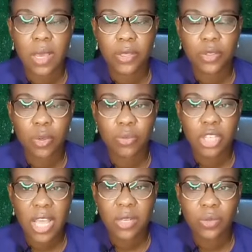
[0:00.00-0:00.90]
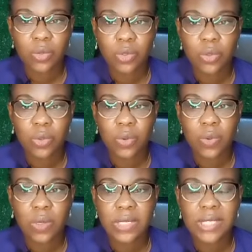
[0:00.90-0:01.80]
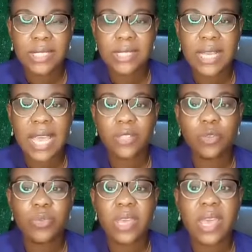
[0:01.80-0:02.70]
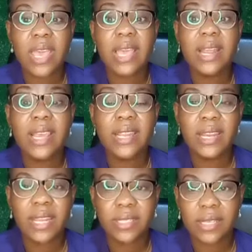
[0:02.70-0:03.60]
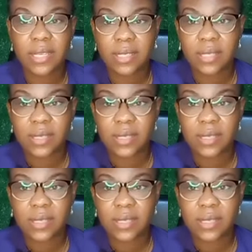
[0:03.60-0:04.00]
some childhood desire to be alienated